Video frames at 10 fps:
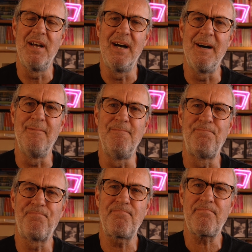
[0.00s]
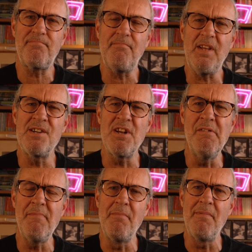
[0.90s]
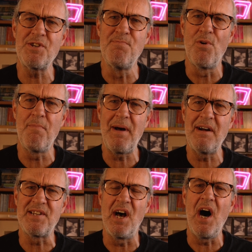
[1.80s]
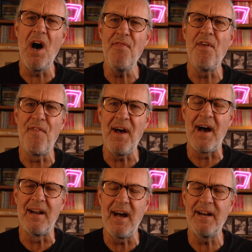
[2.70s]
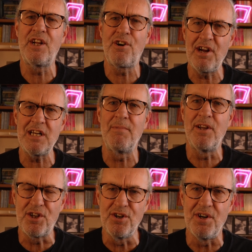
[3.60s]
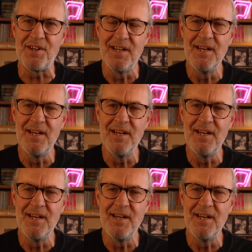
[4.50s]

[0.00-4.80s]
I don't remember much more about it other than an incredibly good